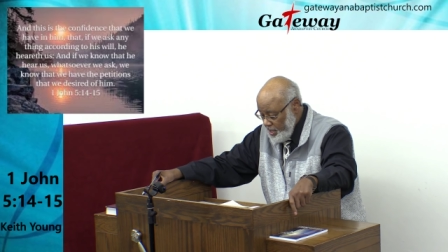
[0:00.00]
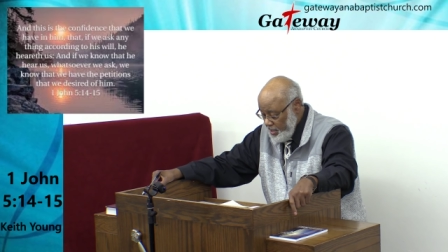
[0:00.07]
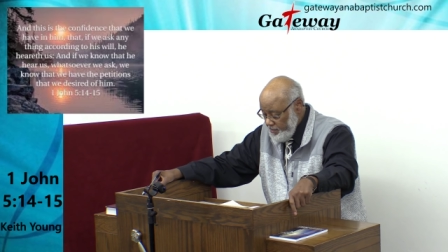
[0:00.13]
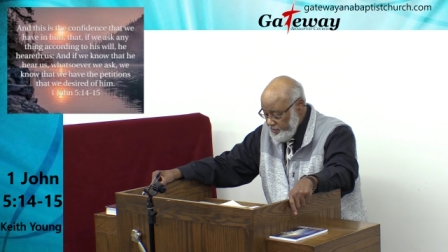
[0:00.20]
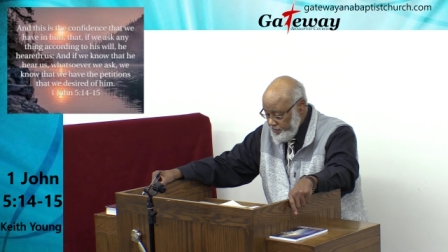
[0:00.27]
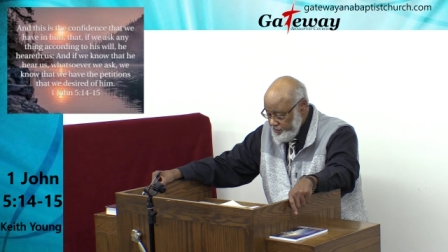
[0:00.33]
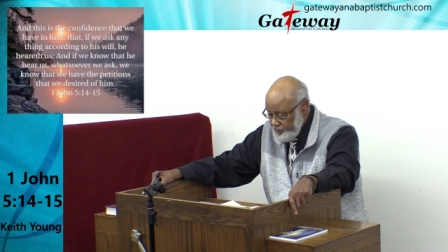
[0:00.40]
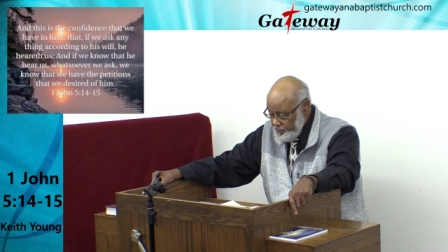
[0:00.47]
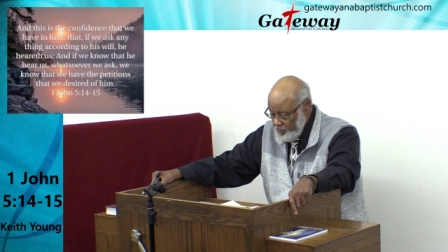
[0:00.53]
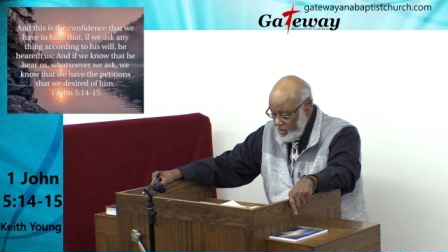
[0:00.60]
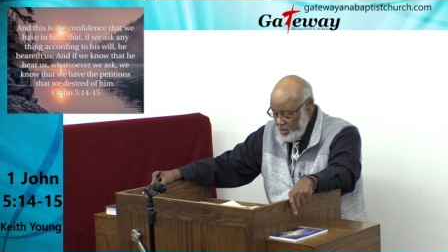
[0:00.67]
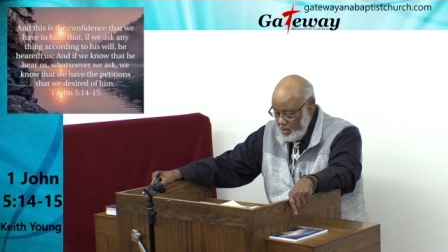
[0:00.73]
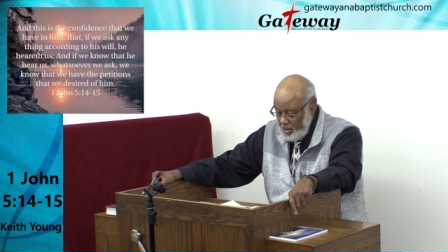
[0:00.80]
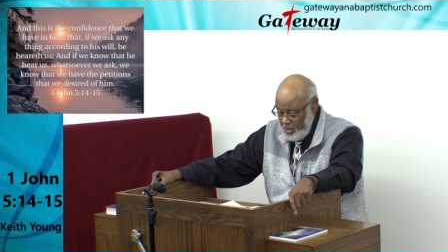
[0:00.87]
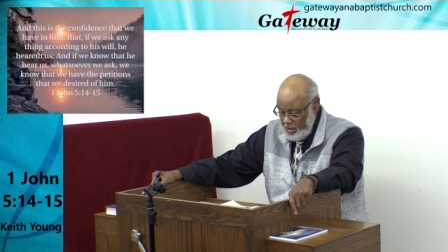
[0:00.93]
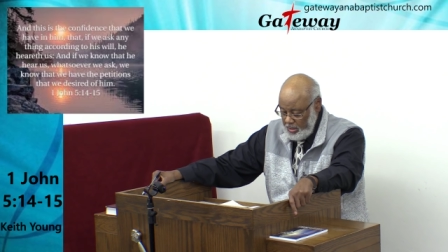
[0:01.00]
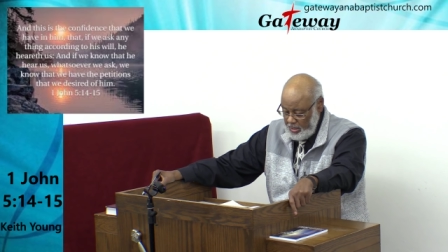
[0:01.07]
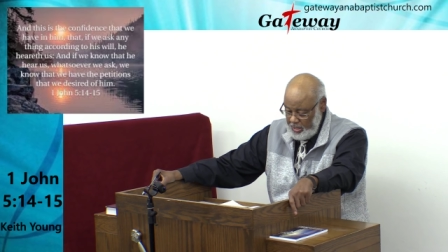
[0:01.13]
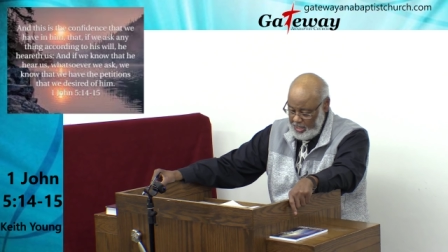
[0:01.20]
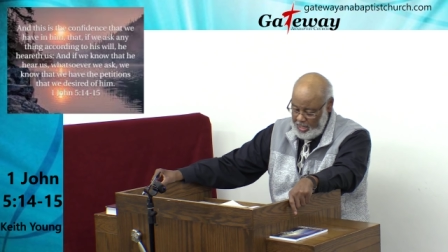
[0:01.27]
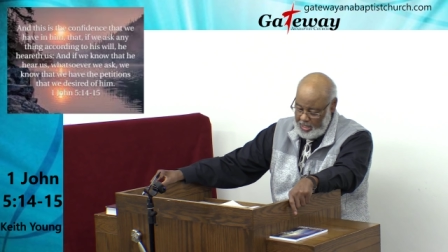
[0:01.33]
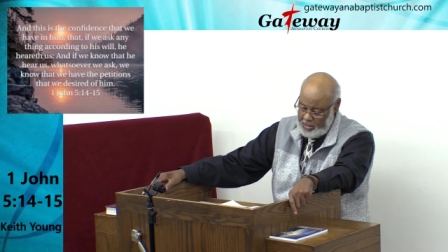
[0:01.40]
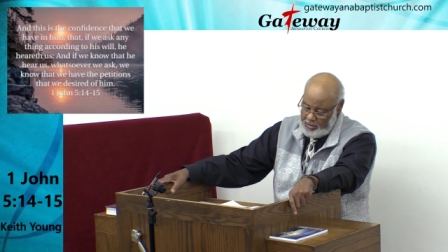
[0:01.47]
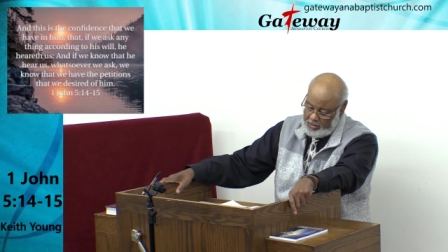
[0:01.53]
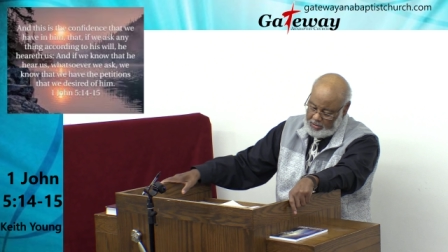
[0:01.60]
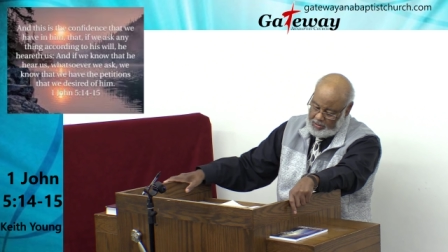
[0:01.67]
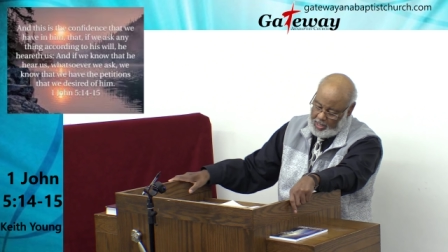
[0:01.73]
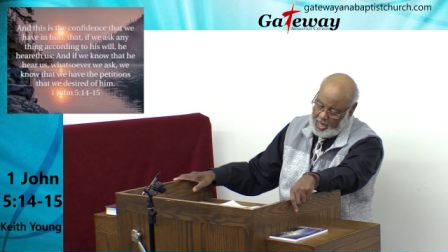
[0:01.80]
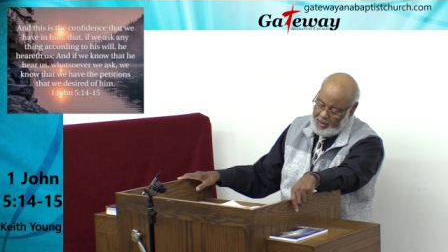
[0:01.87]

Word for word: that get answered.